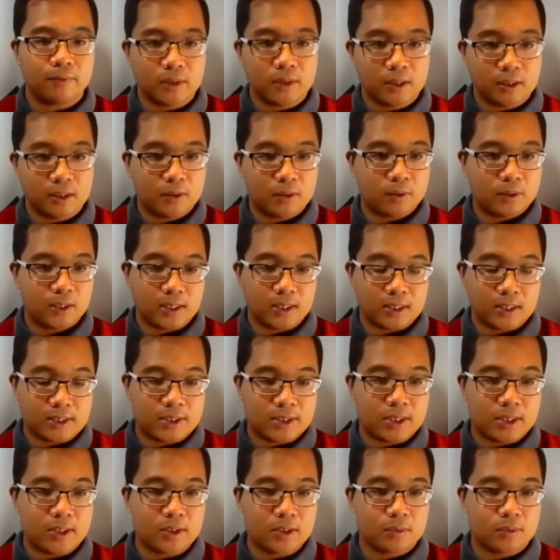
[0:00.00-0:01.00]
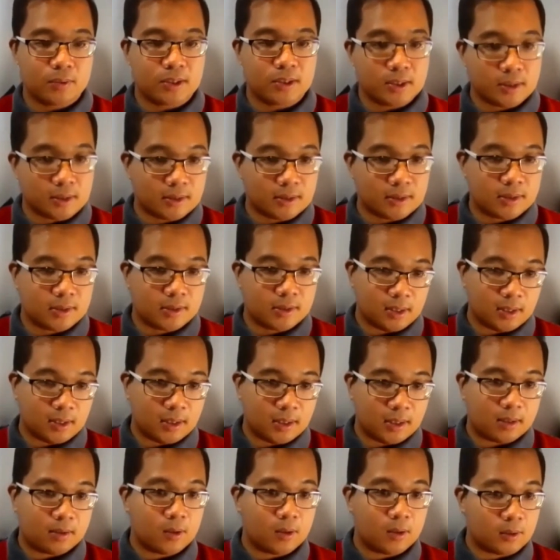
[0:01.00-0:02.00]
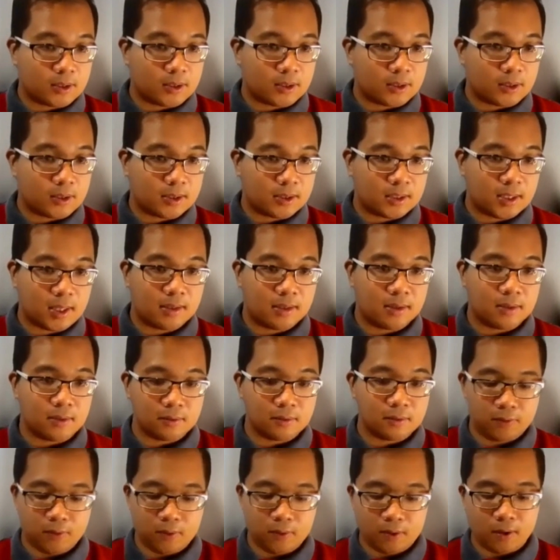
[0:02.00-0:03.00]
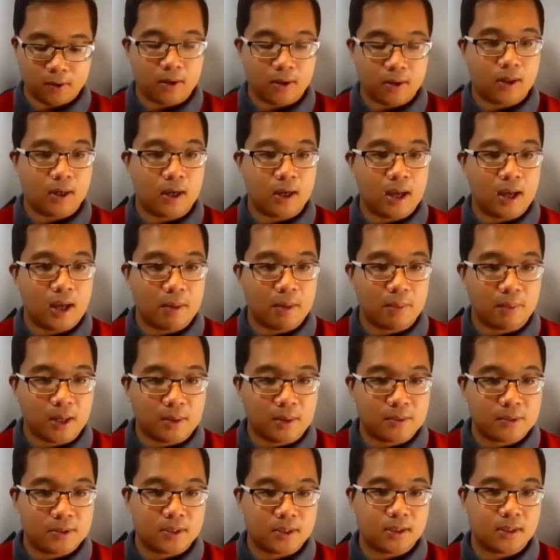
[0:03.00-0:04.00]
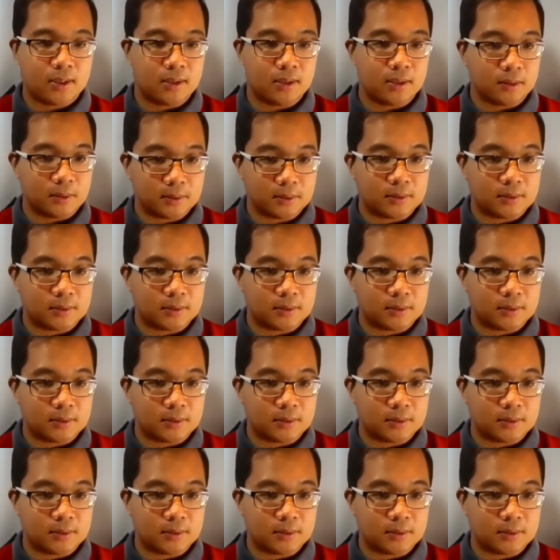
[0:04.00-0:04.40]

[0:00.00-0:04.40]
video EEGs, which is the gold standard for epilepsy